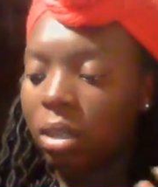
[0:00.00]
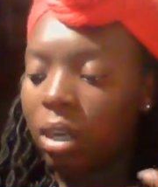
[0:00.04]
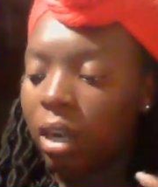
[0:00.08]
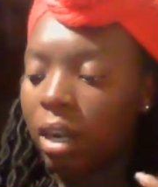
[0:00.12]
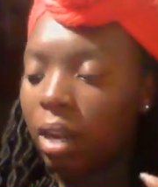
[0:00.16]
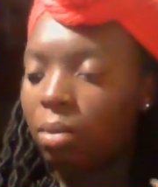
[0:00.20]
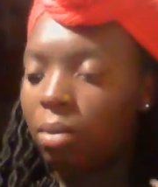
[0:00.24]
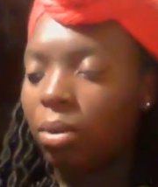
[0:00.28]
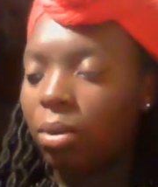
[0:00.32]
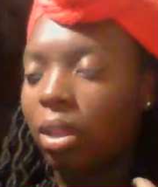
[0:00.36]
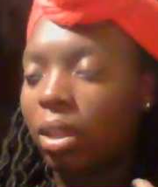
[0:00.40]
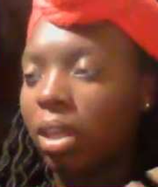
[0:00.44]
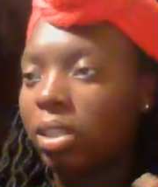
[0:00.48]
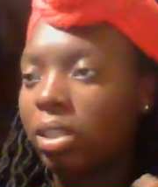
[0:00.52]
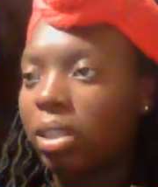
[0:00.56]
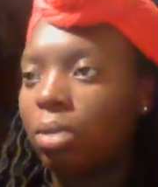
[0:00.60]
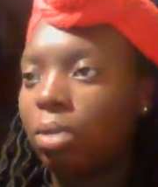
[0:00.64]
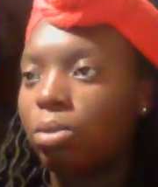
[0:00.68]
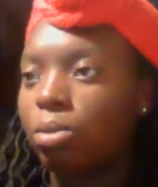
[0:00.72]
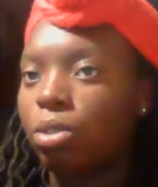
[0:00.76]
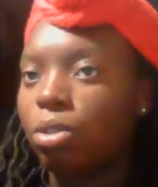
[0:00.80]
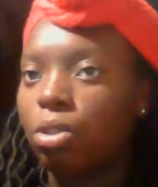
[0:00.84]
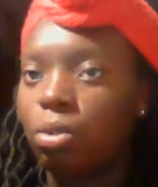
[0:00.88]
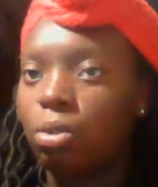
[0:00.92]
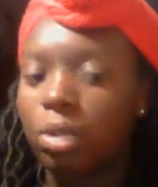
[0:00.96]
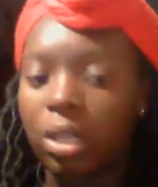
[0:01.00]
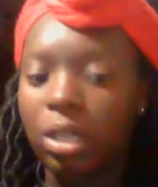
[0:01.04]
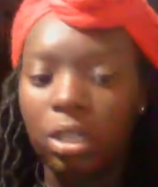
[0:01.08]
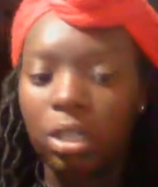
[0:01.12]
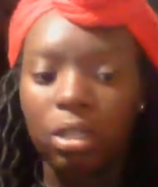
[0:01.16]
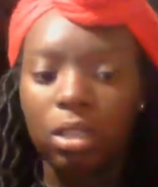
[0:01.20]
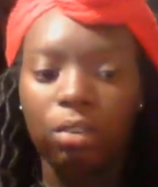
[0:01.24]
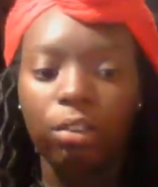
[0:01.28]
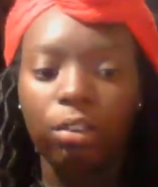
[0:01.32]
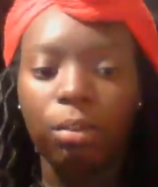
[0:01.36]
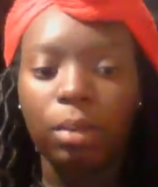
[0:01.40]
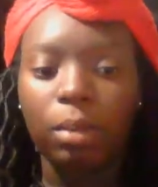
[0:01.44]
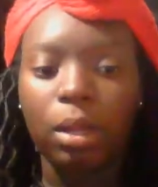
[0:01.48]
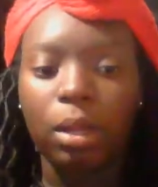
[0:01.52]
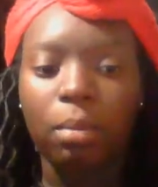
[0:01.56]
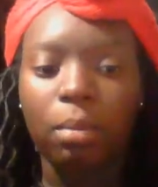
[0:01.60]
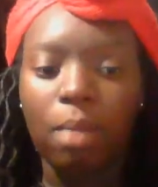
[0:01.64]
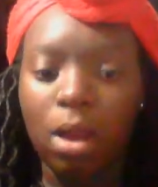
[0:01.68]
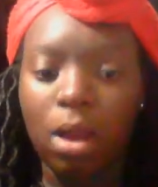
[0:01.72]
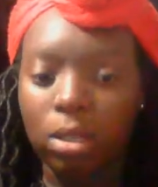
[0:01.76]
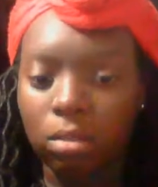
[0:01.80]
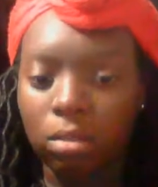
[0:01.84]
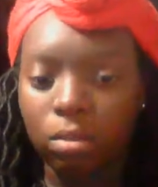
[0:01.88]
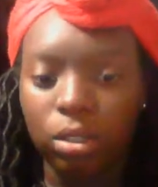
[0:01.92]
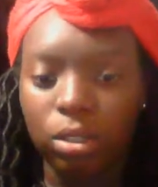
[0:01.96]
that I realized that was so easy for me to
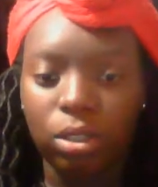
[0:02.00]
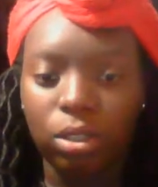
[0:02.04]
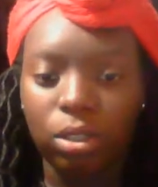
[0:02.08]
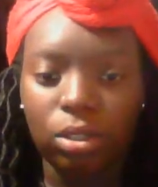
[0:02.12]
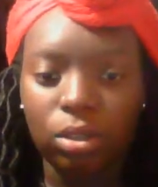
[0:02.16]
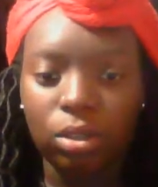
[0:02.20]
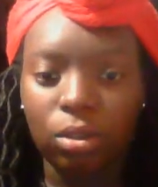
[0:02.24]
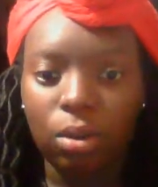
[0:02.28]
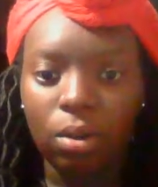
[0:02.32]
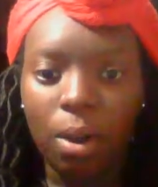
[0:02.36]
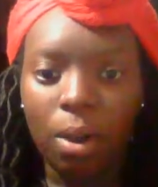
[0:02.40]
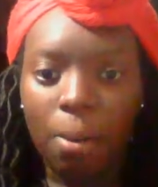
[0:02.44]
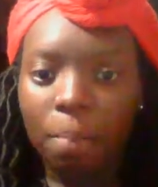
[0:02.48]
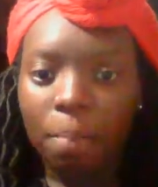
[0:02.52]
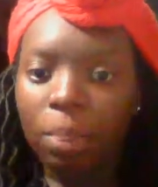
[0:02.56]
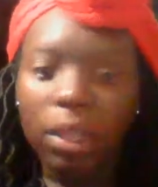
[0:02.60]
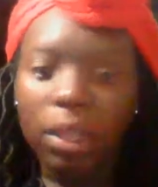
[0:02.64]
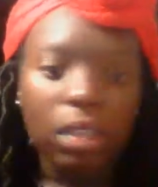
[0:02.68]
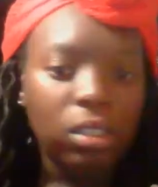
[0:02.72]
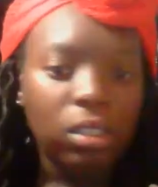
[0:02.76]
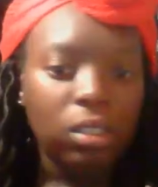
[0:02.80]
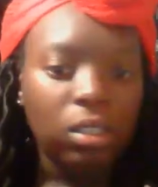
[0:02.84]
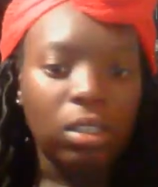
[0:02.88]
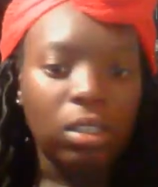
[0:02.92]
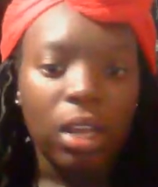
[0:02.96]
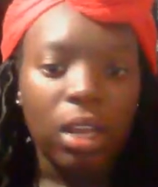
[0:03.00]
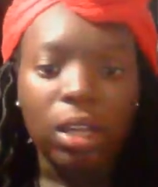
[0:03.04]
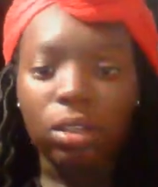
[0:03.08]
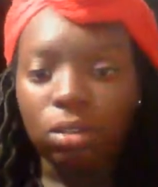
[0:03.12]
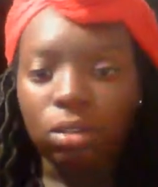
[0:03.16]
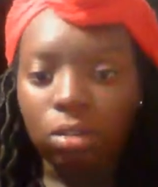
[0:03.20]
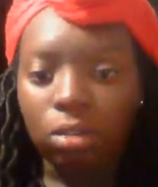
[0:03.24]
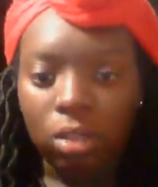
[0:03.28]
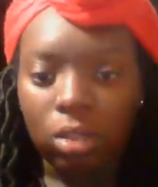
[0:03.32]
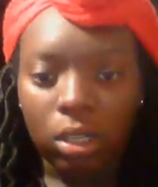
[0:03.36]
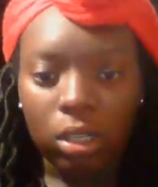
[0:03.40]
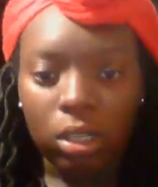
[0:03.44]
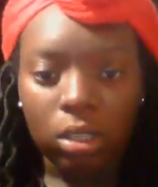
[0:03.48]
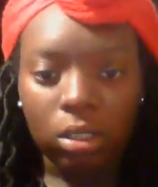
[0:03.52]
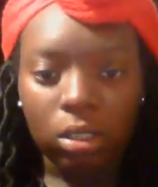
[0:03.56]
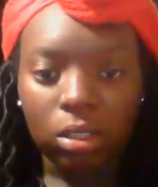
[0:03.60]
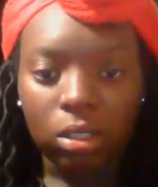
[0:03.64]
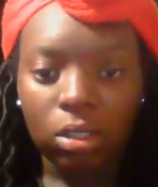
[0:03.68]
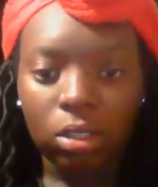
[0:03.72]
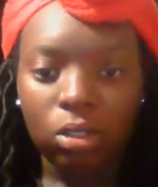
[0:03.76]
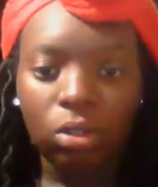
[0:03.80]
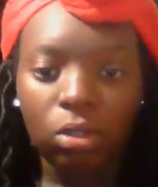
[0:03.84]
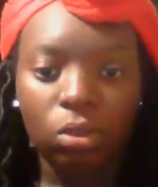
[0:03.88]
possibly do is to not do things,